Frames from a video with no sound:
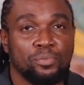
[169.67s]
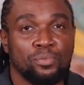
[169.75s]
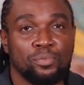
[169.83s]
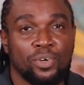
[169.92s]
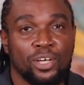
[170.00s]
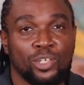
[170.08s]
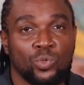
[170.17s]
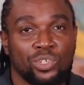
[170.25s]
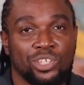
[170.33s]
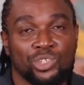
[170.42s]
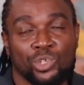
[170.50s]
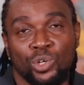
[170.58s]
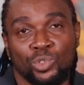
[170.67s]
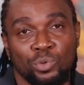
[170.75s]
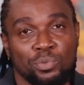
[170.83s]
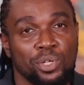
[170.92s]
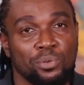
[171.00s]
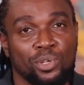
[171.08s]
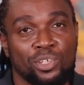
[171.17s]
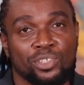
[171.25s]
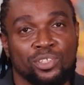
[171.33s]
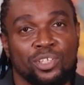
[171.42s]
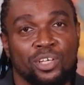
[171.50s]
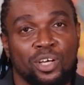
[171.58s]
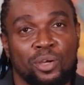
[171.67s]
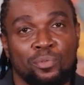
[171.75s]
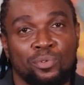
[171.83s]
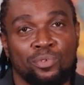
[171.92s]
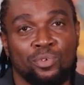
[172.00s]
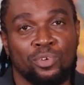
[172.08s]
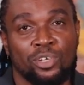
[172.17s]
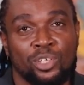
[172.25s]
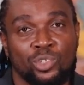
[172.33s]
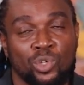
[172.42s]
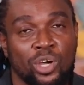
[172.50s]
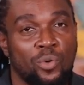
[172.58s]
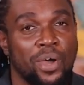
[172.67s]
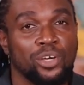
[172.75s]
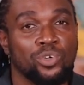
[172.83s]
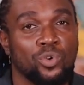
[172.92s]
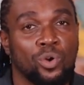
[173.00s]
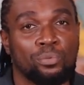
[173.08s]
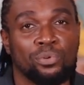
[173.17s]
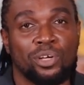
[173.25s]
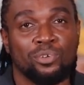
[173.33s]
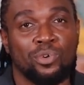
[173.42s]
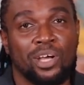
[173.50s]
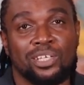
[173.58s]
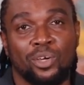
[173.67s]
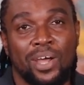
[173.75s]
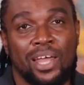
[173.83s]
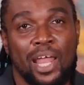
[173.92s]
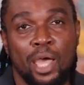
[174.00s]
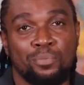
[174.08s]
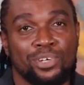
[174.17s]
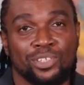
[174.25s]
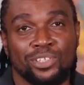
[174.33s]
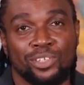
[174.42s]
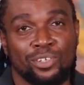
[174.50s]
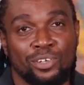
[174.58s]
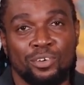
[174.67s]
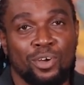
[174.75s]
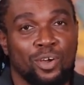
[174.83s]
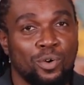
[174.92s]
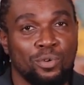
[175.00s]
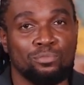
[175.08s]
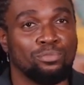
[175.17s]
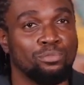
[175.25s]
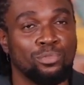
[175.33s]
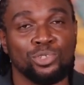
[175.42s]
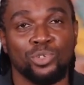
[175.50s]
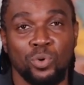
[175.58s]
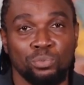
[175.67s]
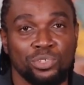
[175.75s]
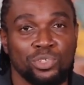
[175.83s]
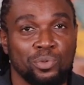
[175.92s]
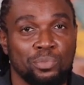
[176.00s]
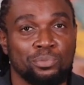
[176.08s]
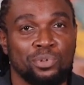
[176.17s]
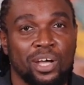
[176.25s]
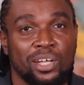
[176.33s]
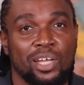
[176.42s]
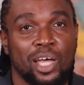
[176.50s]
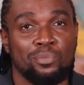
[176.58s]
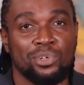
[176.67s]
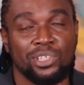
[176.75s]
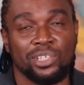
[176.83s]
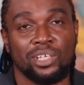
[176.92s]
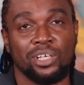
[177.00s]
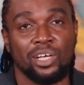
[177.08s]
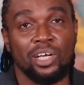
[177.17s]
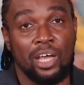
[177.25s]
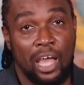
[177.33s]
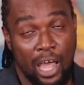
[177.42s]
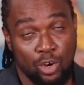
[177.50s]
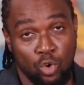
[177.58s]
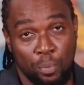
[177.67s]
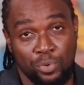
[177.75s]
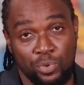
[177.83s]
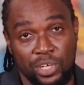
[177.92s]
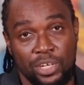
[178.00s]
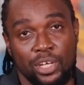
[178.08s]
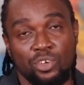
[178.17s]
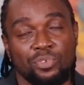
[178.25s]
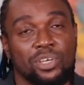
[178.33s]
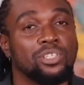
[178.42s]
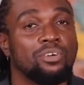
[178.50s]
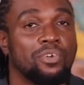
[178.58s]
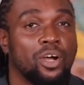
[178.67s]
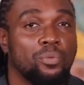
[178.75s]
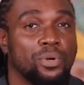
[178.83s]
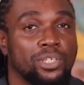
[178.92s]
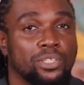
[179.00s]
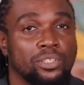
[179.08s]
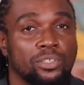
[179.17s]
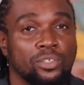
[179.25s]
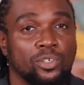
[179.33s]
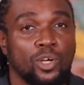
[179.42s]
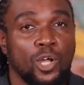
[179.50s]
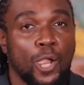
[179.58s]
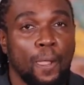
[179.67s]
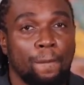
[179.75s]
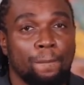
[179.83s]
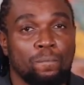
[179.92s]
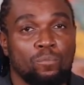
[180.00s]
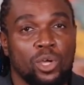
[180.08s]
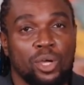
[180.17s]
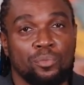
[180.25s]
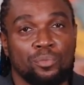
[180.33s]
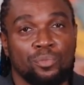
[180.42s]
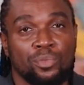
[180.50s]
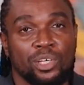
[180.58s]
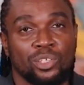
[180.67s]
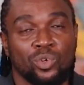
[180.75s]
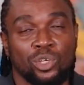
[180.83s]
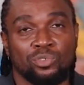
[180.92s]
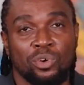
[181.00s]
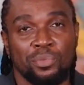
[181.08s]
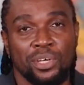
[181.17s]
And it was a shock to me because in Osaka, where I grew up, well, there were libraries in most homes. You know, people had libraries in them. I grew up within the university environment, so it was for